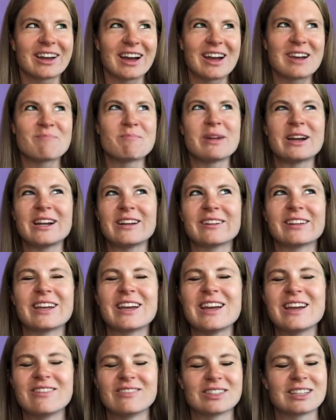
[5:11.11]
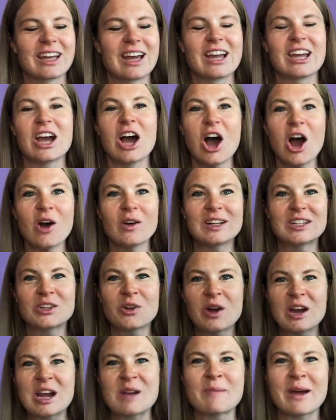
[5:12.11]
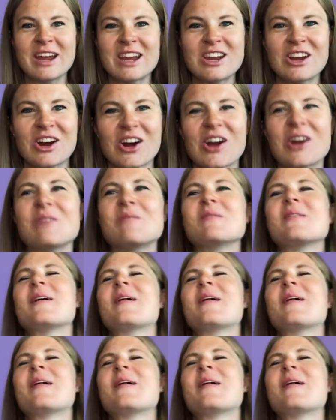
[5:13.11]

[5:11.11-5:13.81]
I immediately was like, oh, it's going on my ER.